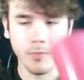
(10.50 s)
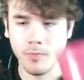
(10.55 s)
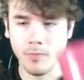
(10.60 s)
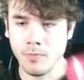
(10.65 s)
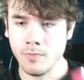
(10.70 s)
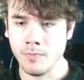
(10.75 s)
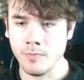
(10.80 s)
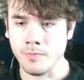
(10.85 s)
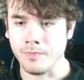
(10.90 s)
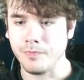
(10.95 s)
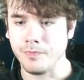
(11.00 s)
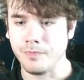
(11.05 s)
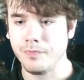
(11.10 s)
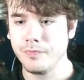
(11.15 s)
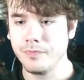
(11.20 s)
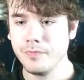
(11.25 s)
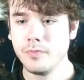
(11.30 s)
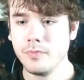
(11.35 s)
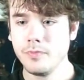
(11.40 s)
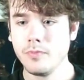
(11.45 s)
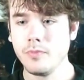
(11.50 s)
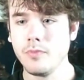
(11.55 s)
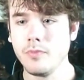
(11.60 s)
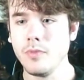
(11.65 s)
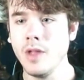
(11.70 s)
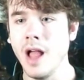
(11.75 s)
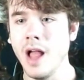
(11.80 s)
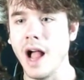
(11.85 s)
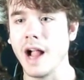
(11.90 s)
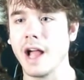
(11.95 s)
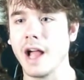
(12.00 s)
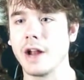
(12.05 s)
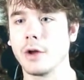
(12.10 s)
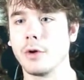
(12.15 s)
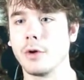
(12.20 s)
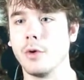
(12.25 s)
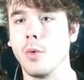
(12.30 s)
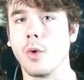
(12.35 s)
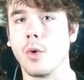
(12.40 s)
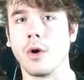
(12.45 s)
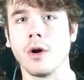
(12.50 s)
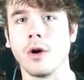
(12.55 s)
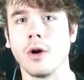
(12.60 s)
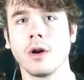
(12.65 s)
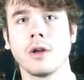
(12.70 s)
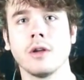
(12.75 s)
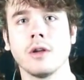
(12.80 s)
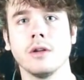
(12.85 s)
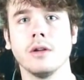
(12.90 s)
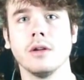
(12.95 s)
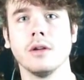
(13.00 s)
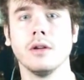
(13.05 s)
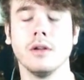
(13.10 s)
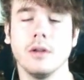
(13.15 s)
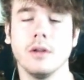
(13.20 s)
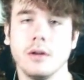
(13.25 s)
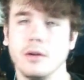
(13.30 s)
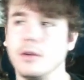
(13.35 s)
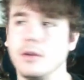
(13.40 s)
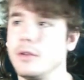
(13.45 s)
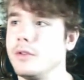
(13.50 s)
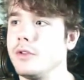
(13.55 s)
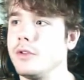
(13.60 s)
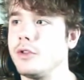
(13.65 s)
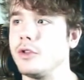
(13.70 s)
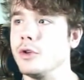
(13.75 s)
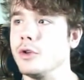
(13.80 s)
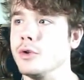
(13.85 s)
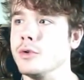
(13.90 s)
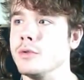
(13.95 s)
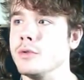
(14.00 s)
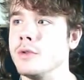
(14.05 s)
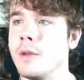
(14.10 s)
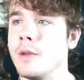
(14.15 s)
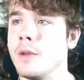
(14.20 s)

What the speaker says: I gotta go to work soon.